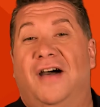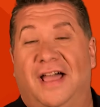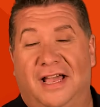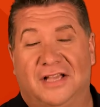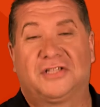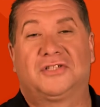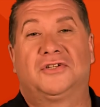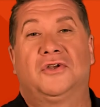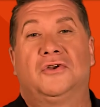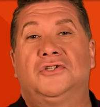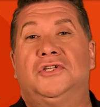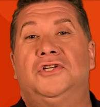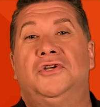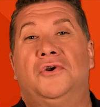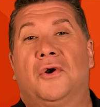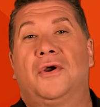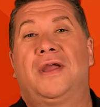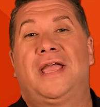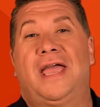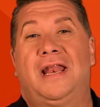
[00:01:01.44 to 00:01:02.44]
a socially
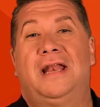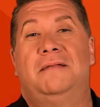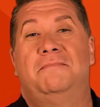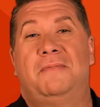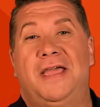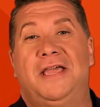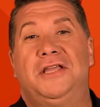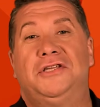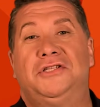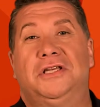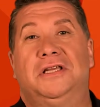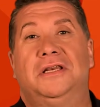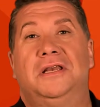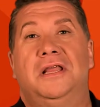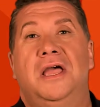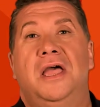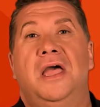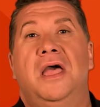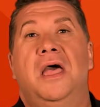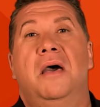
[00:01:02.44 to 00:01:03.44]
oriented patient
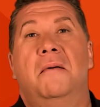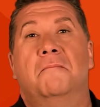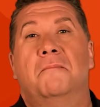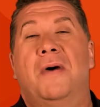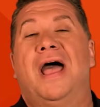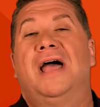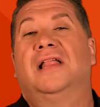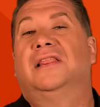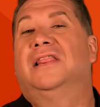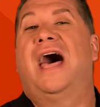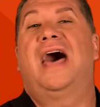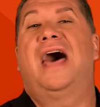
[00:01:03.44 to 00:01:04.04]
by a lot